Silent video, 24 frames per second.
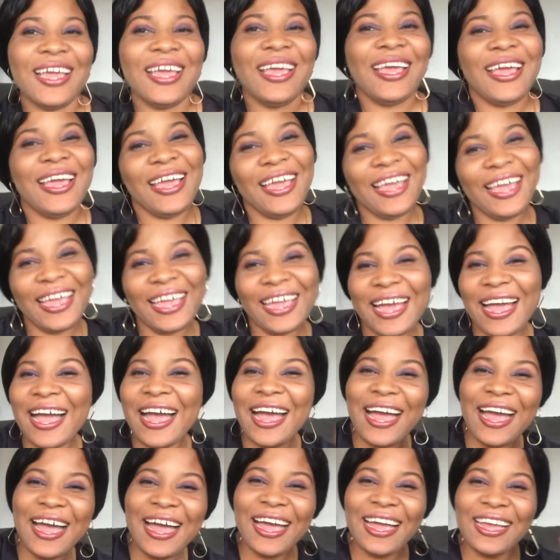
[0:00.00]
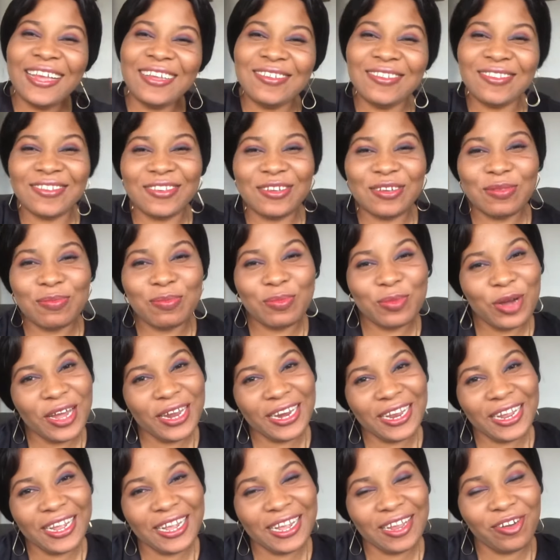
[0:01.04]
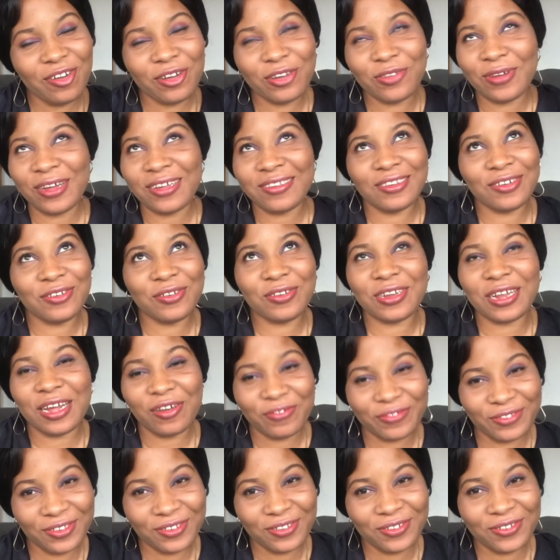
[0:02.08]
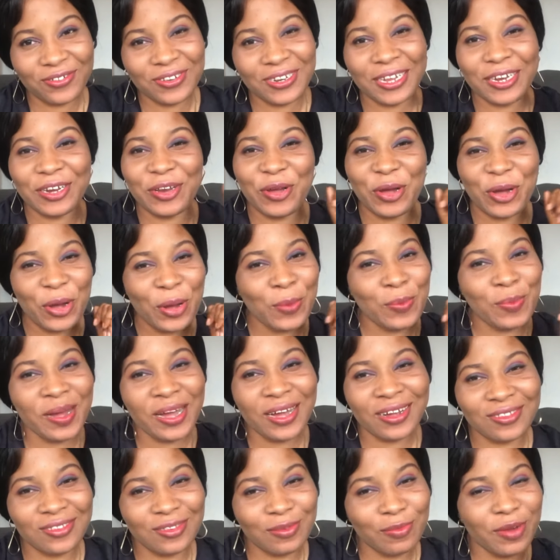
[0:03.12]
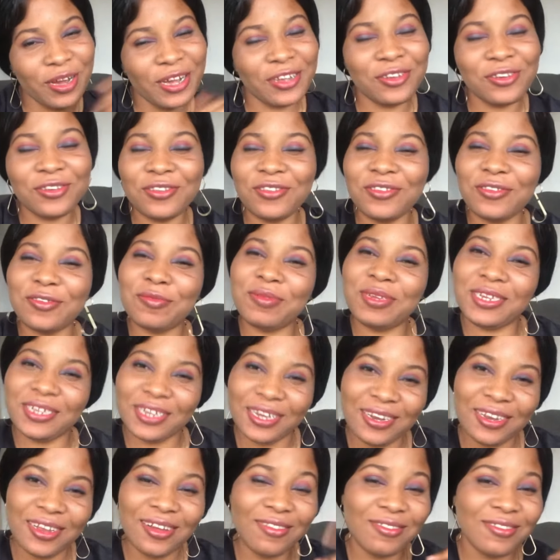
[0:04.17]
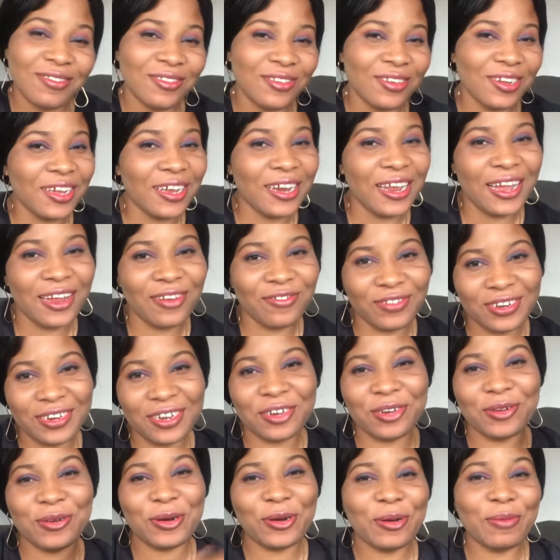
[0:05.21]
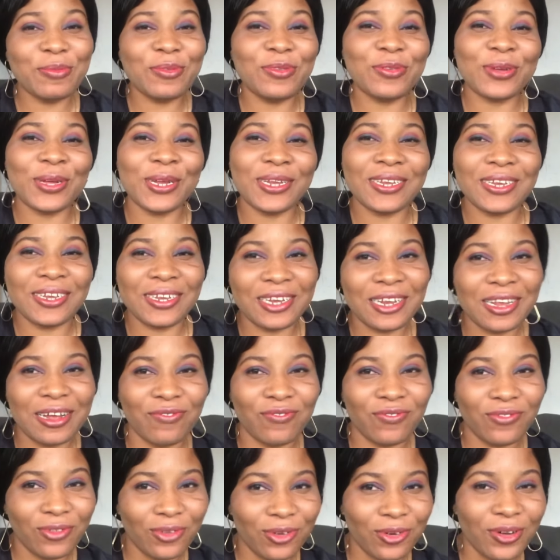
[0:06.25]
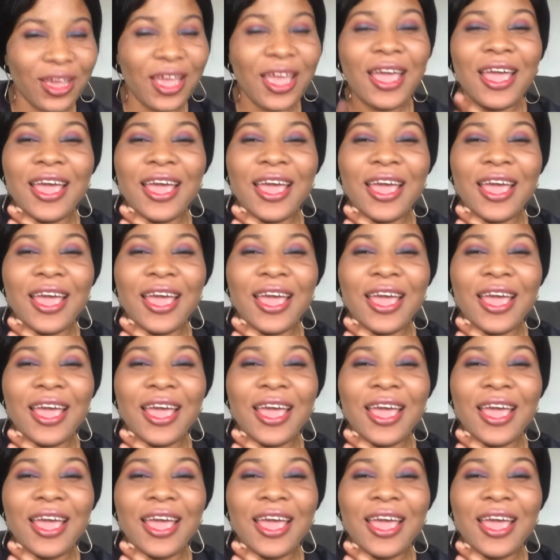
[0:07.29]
Hey guys, good morning, or do I say good afternoon, and welcome back to my YouTube channel. It's your girl Irene, and you're welcome to another vlog.